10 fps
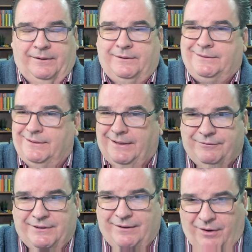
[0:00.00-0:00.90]
You didn't
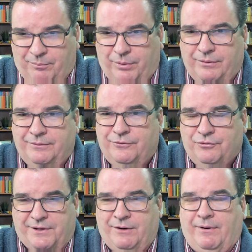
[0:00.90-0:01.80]
have to give up
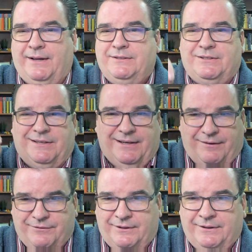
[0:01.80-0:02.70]
treaty rights. You didn't
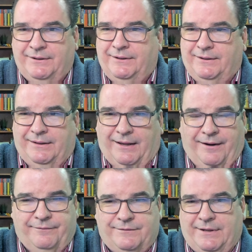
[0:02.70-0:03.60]
have to
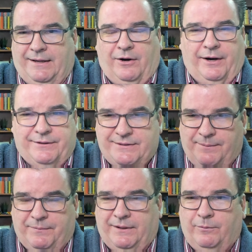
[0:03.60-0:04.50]
take on
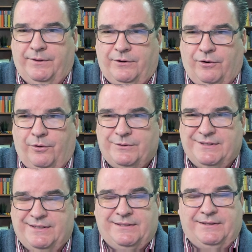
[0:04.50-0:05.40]
something within your own
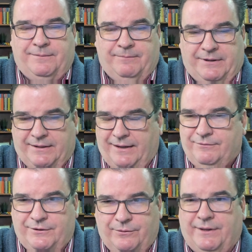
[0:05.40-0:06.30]
system. You didn't
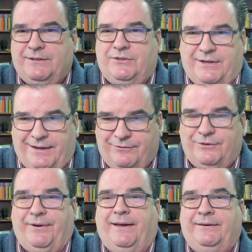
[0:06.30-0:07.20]
have to do this. You didn't have to
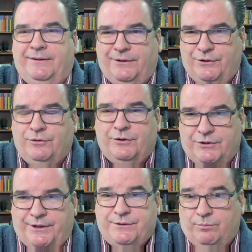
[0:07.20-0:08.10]
do that. You could
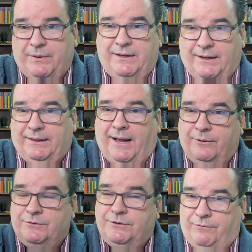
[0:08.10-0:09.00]
just be
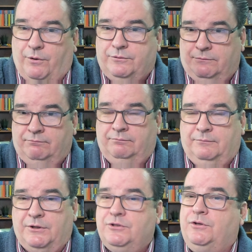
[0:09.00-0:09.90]
allowed to vote
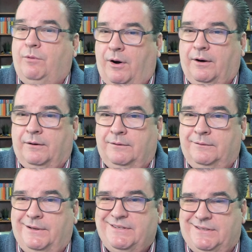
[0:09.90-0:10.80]
because you are
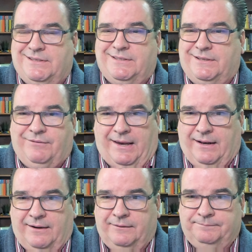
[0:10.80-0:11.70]
a citizen of Canada.